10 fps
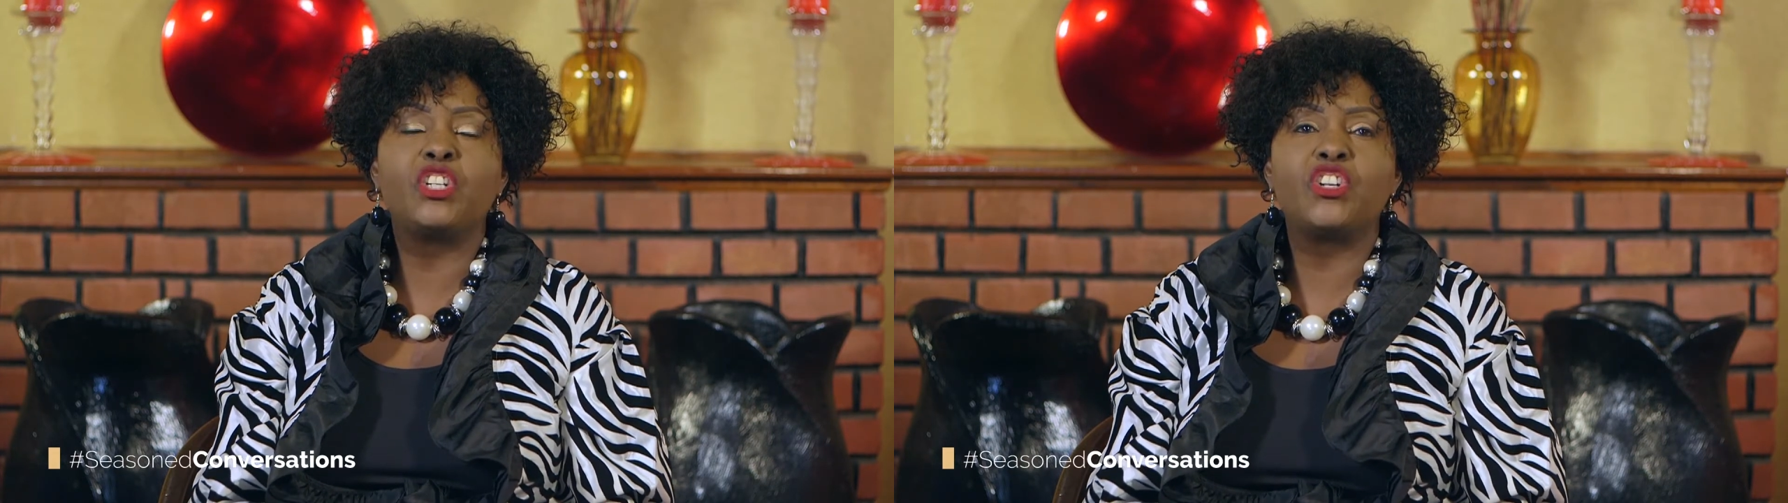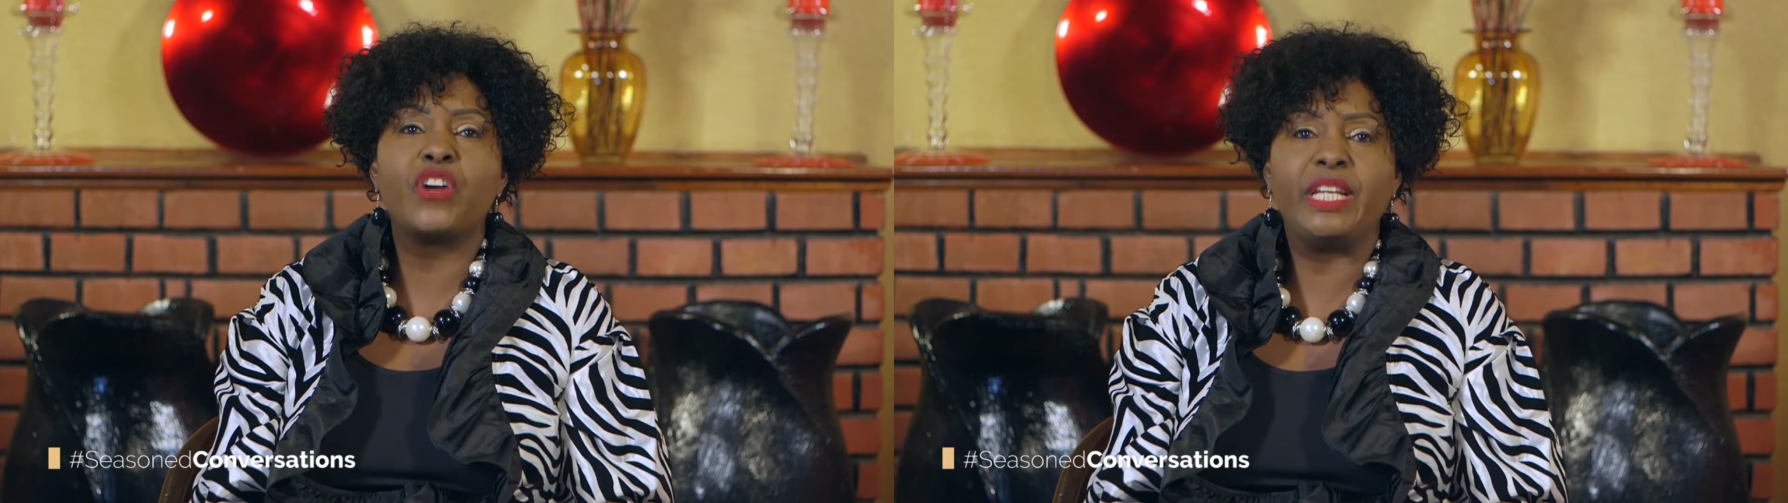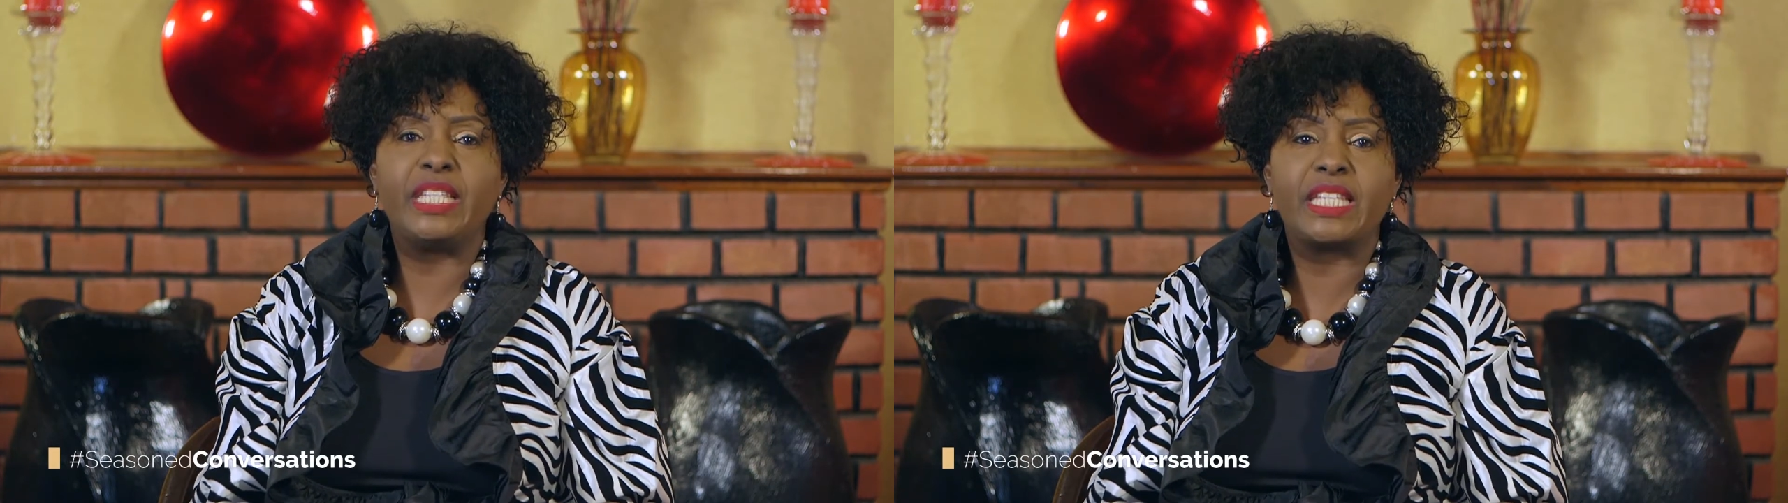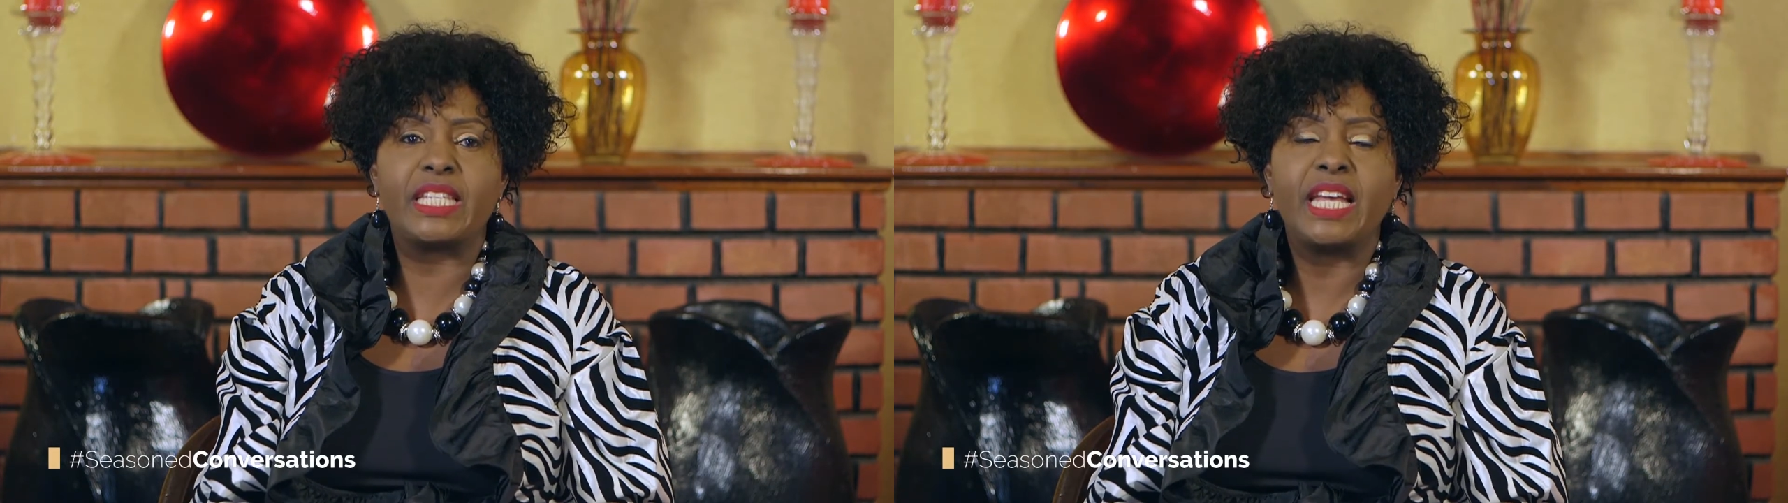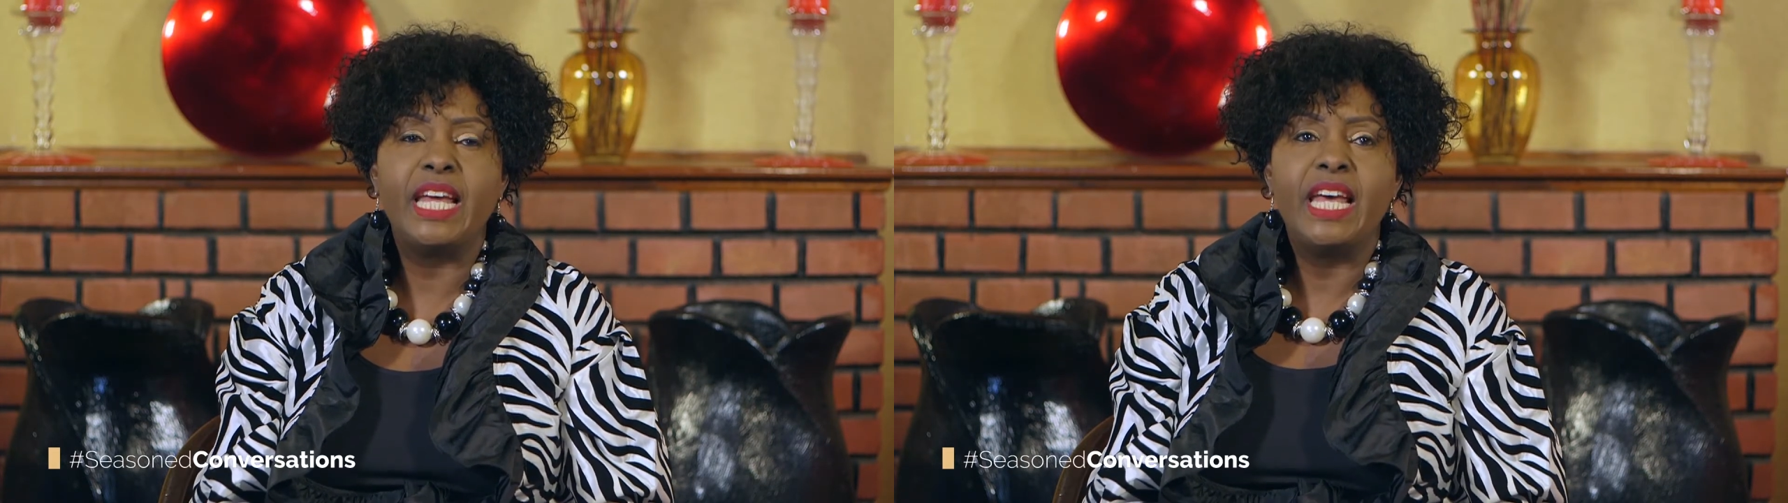traits.